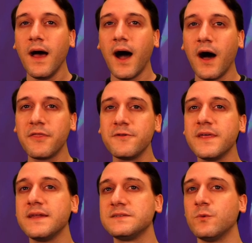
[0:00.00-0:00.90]
Other
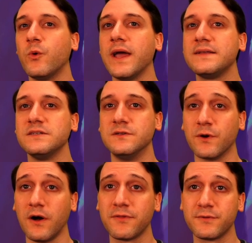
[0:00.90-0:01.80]
than as a way to
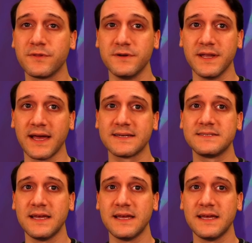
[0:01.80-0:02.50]
draw through their decks